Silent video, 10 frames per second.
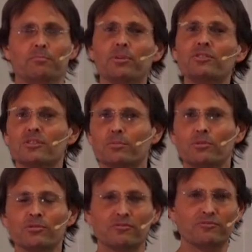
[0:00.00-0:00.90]

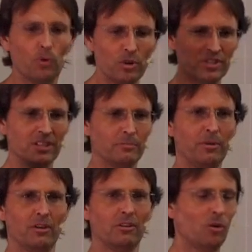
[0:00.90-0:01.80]
principles, forcing
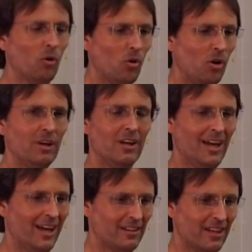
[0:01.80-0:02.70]
upon law,
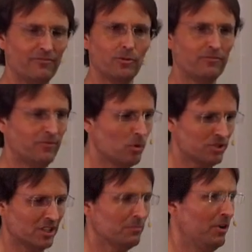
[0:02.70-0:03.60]
and therefore
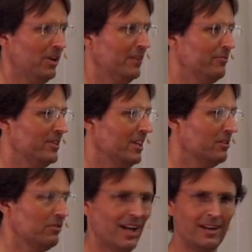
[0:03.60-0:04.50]
forcing upon
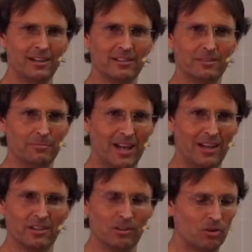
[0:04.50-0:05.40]
everything created
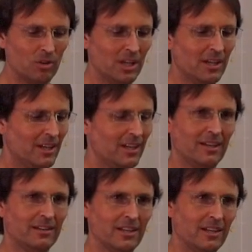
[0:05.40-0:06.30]
under law,
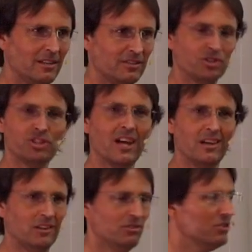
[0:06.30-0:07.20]
the, the
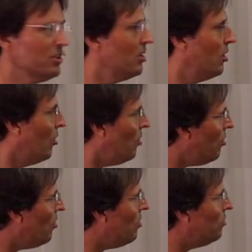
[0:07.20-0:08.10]
change.
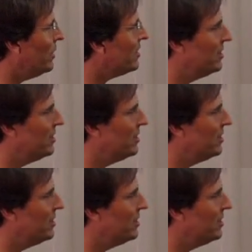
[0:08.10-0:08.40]
Or we